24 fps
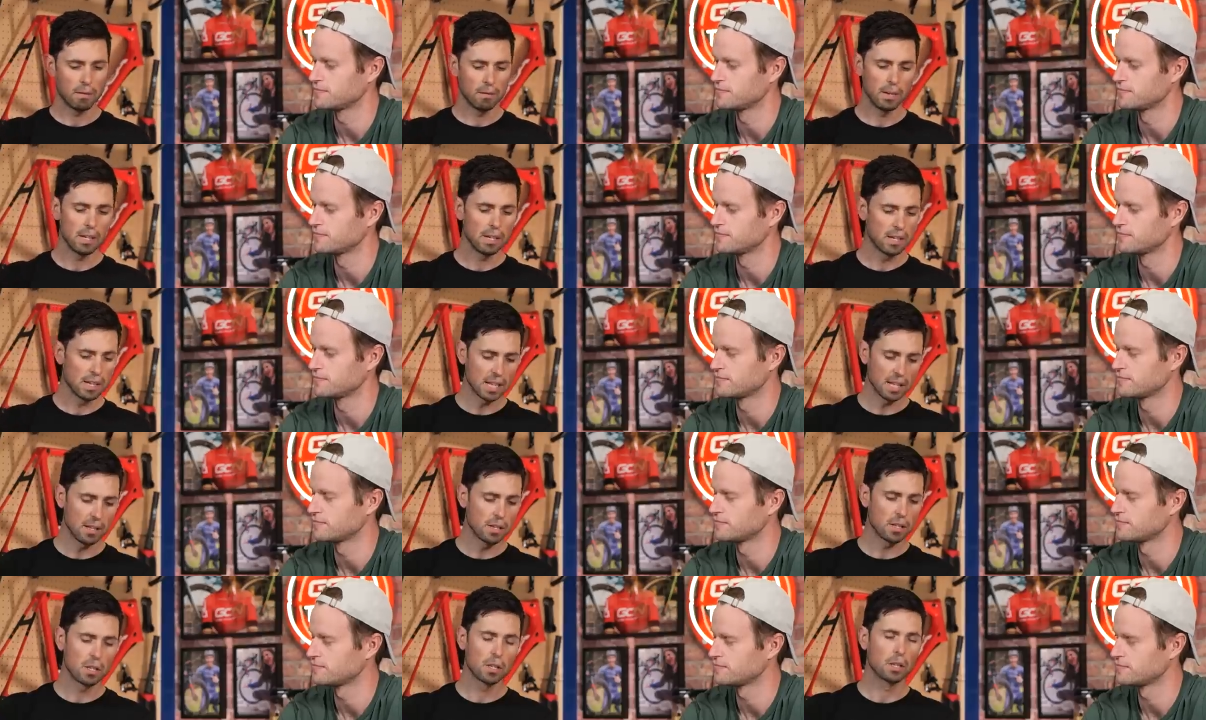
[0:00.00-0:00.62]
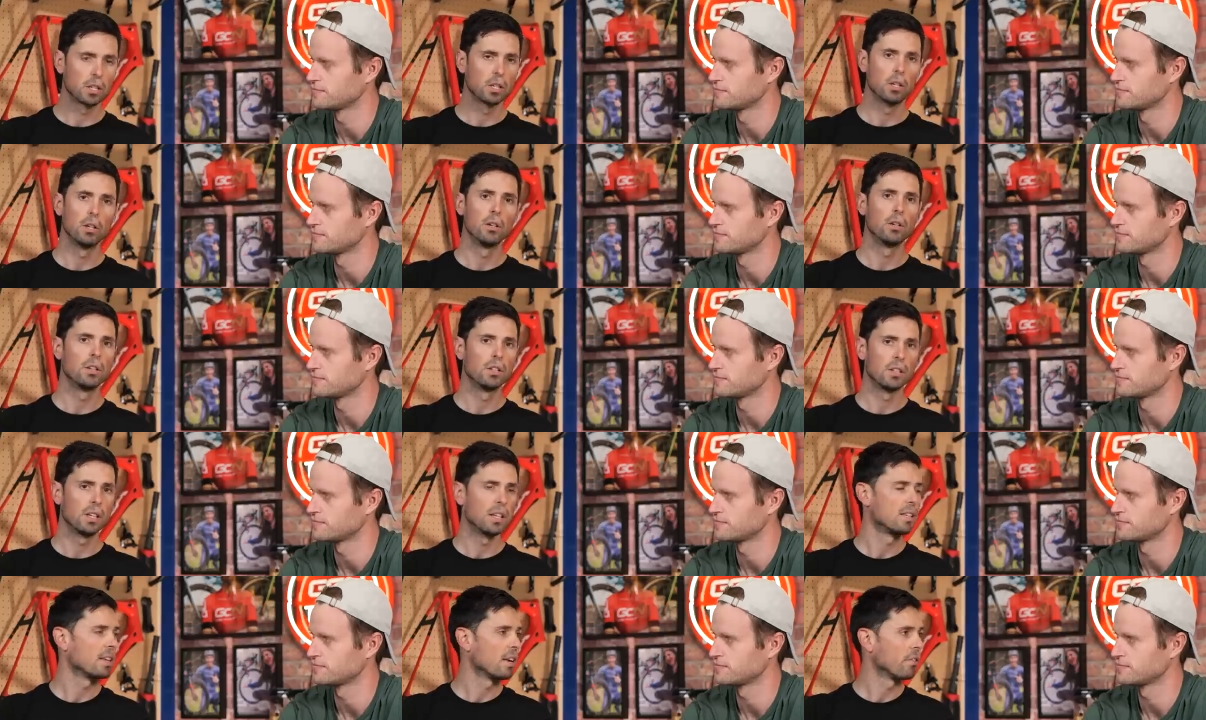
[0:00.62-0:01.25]
Speaker 1: as good
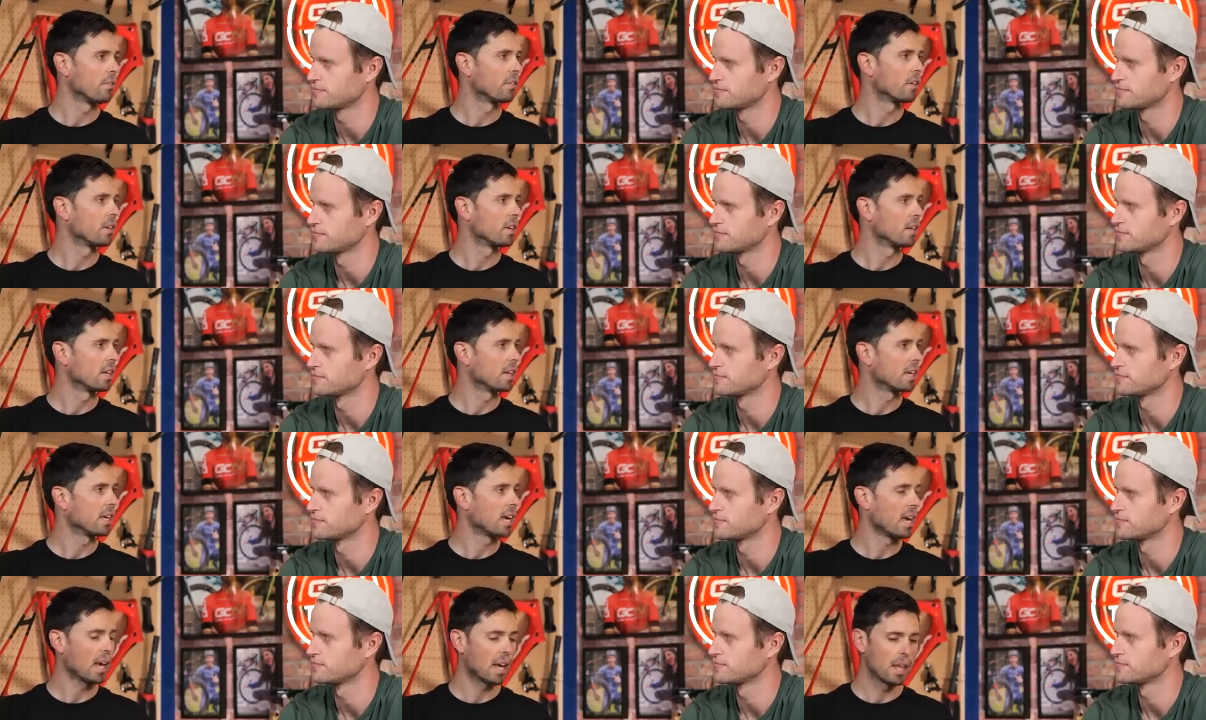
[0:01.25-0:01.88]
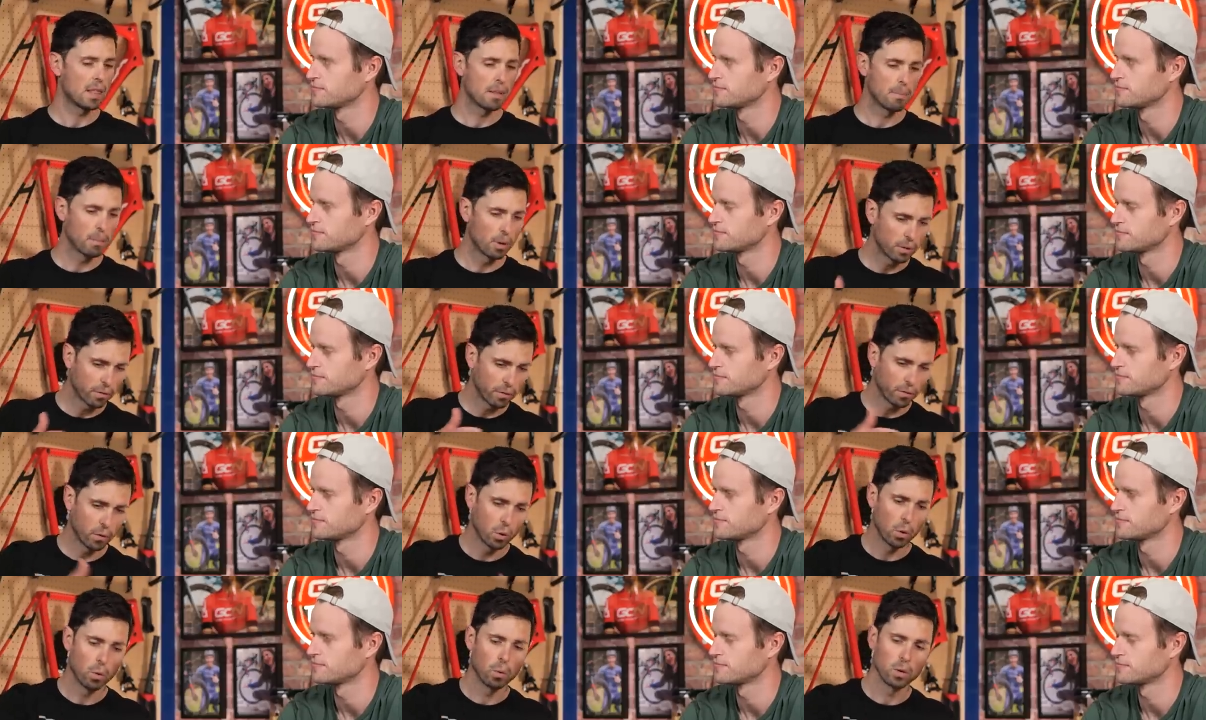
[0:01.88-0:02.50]
as it's ever going to get in the
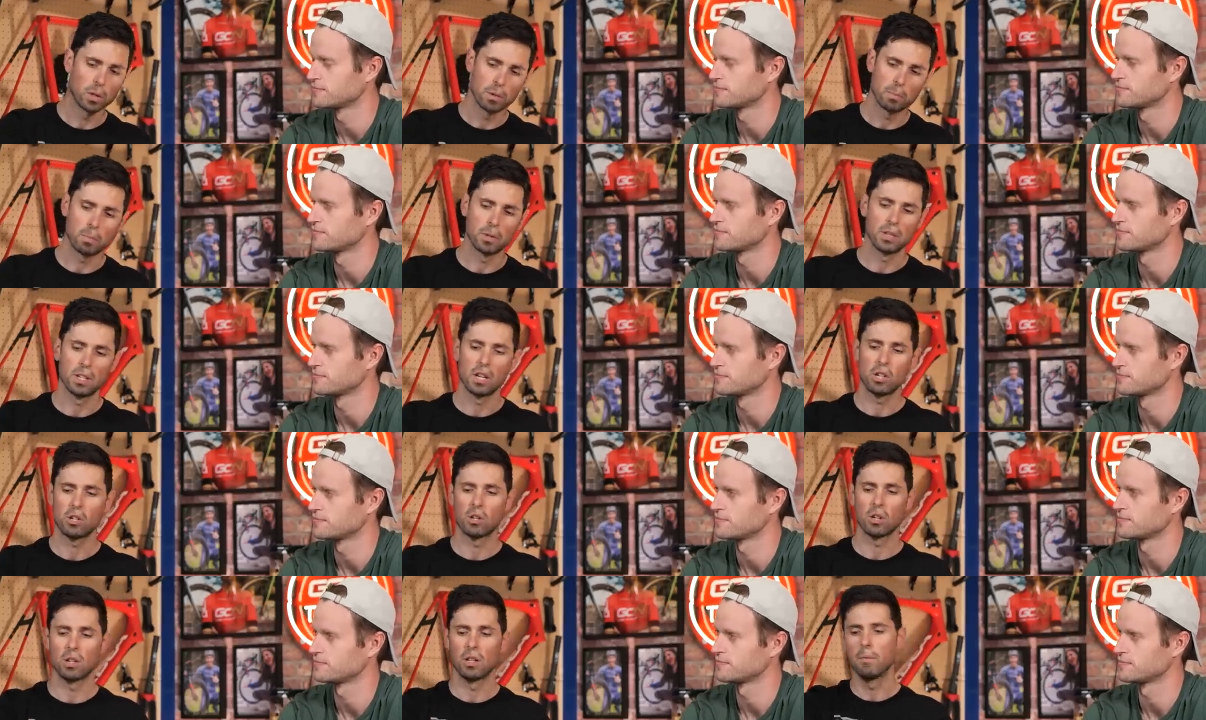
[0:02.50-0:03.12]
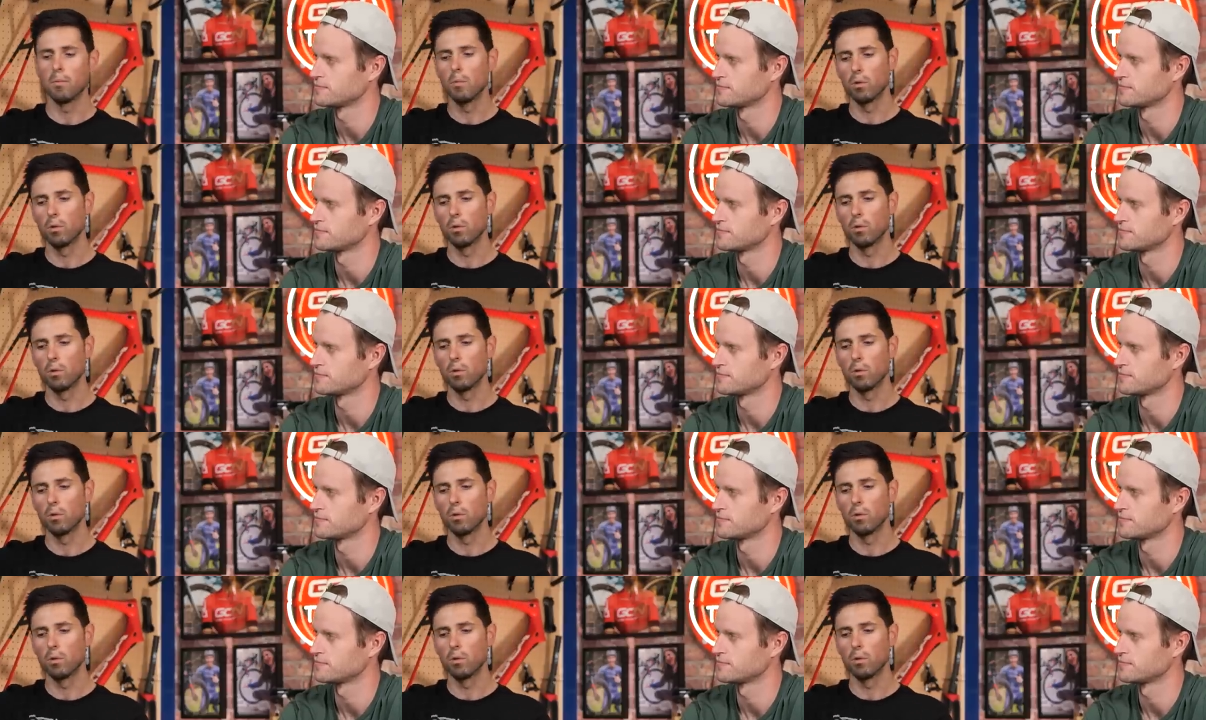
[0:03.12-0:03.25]
most forwards position.